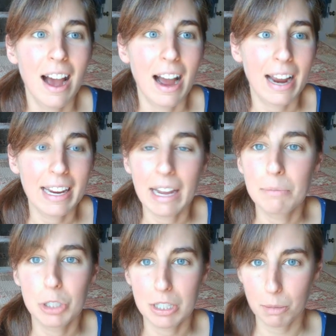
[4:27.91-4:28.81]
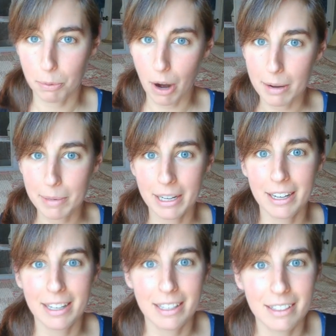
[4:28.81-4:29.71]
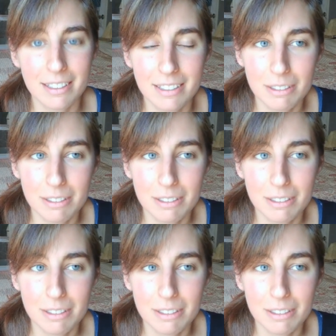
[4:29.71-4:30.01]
I am just the primary